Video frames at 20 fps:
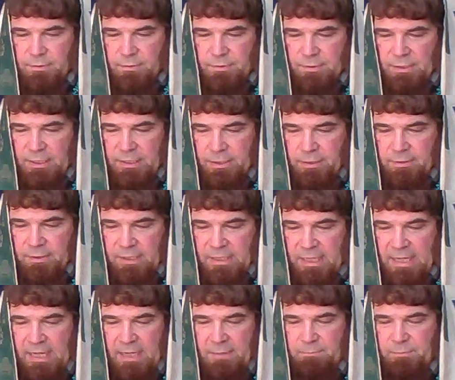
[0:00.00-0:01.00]
that you
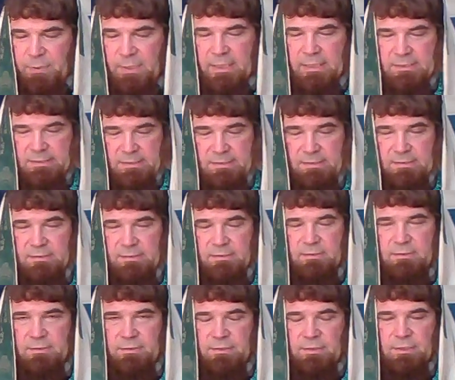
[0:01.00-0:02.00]
keep us,
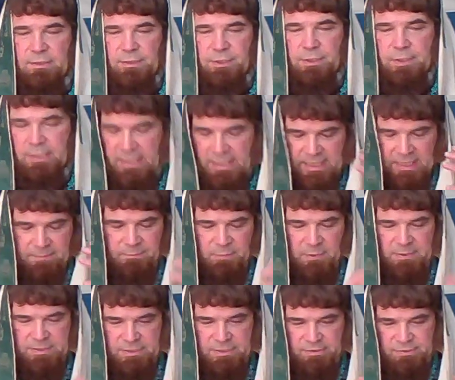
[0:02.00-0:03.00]
you keep
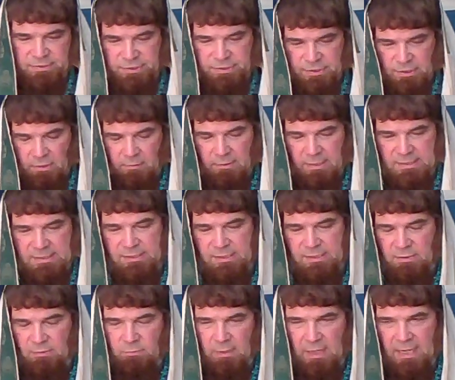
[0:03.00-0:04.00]
us, you show us
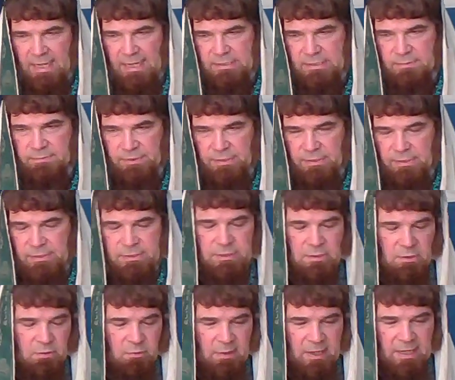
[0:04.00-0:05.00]
the ways where there's
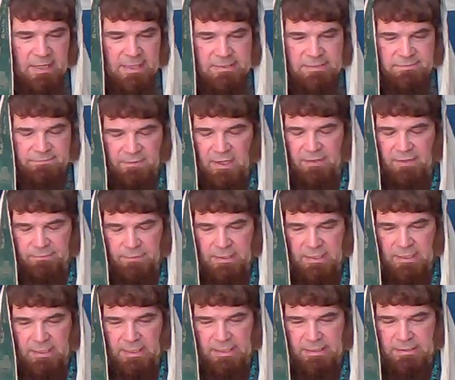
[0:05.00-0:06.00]
no ways, Father
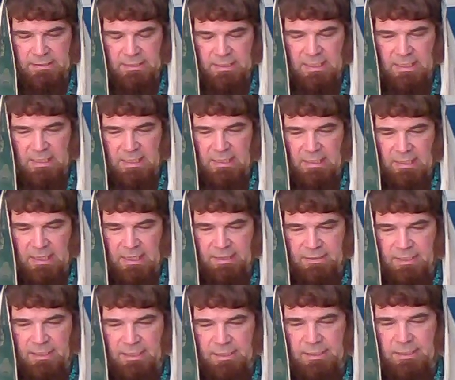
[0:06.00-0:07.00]
God.
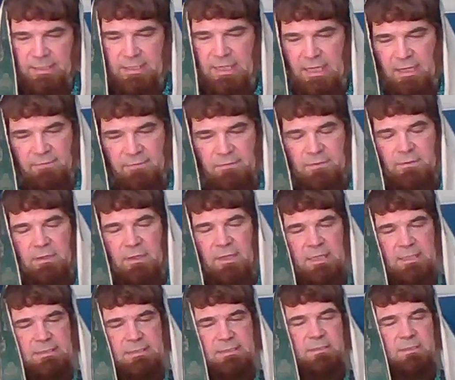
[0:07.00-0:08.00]
And, and you've given
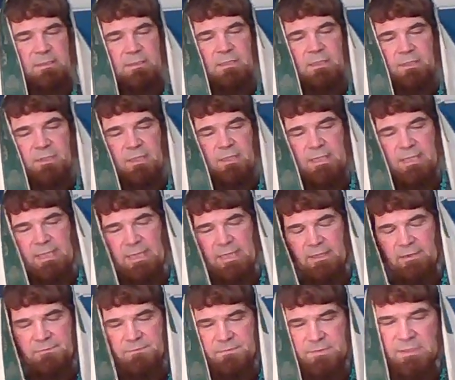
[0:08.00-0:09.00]
us the
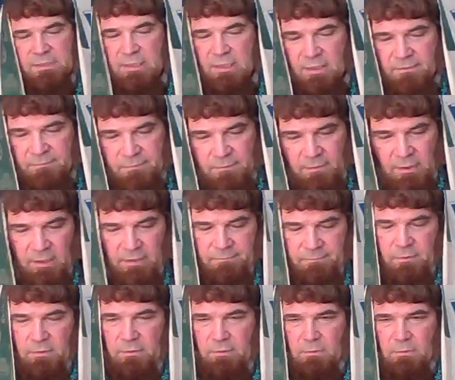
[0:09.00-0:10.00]
gift of, of,